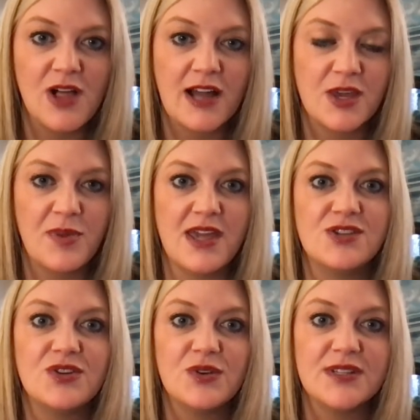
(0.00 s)

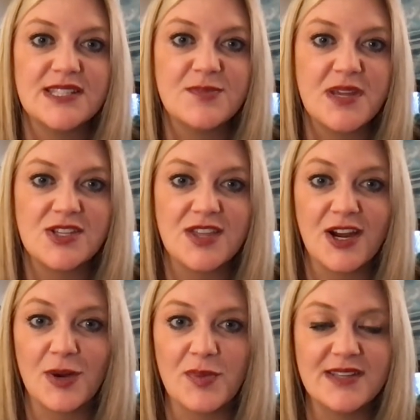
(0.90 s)
occupational, and speech
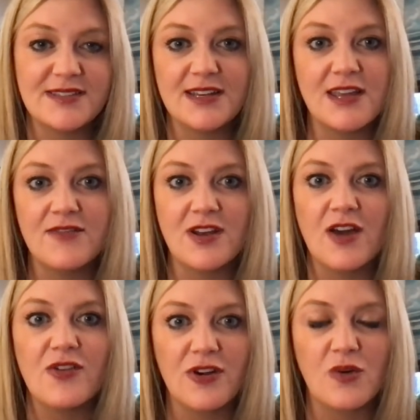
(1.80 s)
therapists, and even
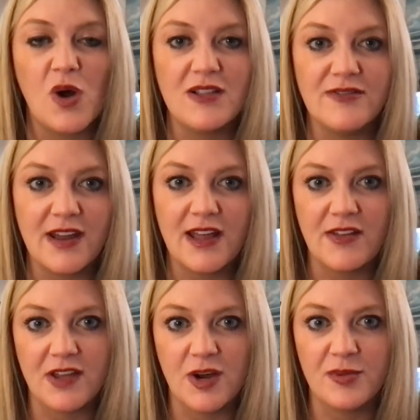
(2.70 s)
other qualified
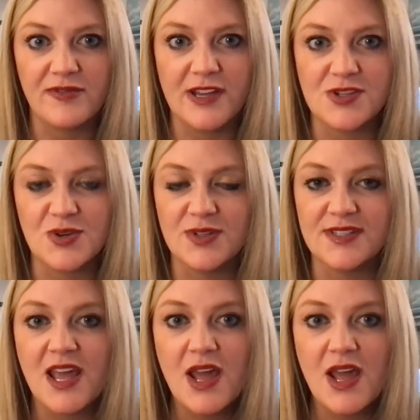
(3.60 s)
healthcare professionals,